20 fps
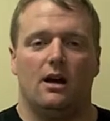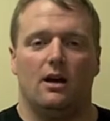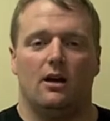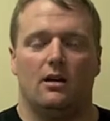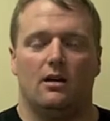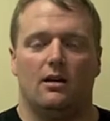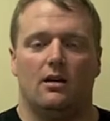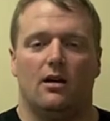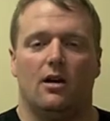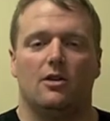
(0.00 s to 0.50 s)

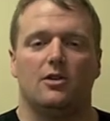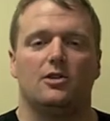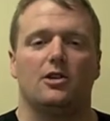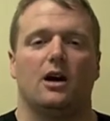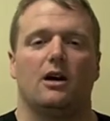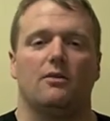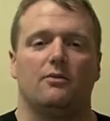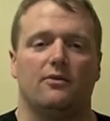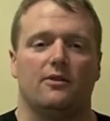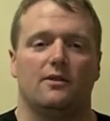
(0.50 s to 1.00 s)
are
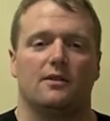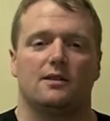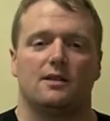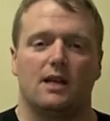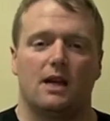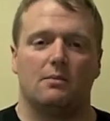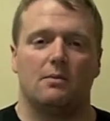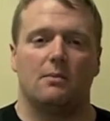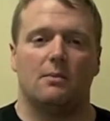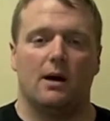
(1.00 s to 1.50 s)
done for the
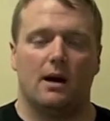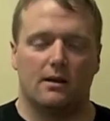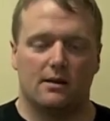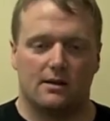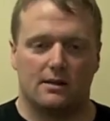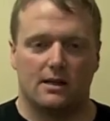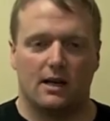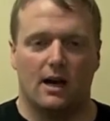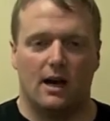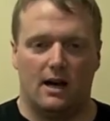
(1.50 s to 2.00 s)
same amount
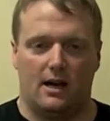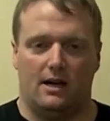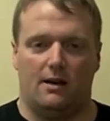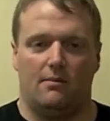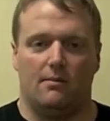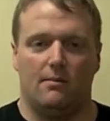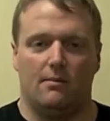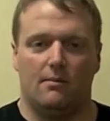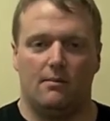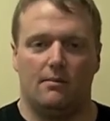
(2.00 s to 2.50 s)
of time.
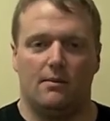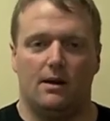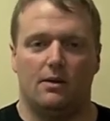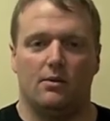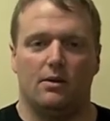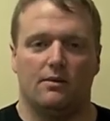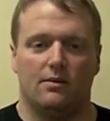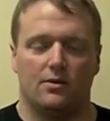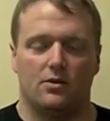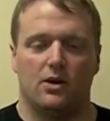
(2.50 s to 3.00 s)
And
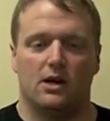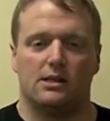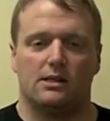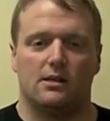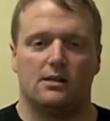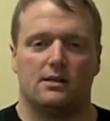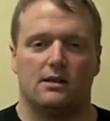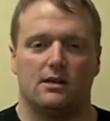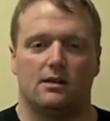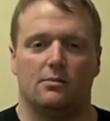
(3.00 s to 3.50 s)
we've addressed
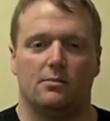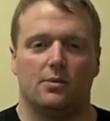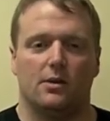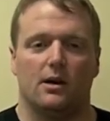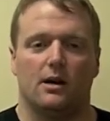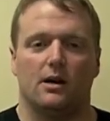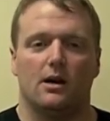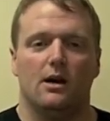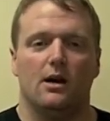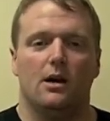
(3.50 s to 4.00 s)
this in the
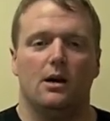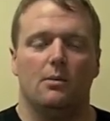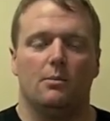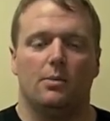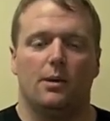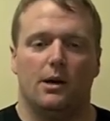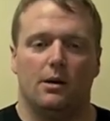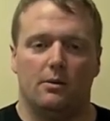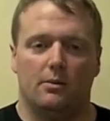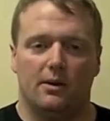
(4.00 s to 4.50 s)
book,
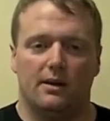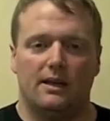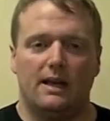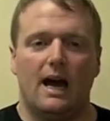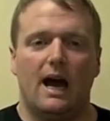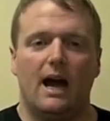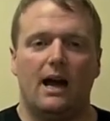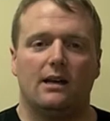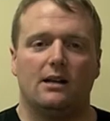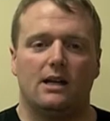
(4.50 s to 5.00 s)
but with
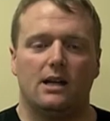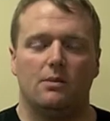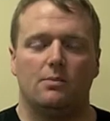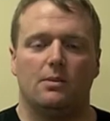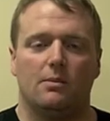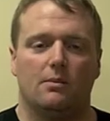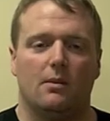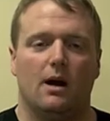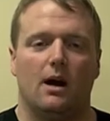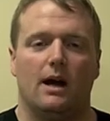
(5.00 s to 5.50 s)
that, keep
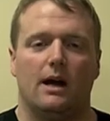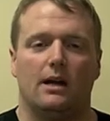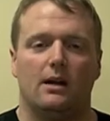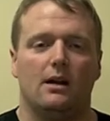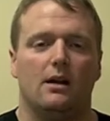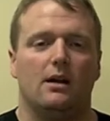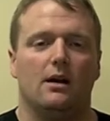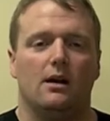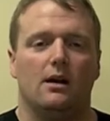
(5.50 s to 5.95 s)
in mind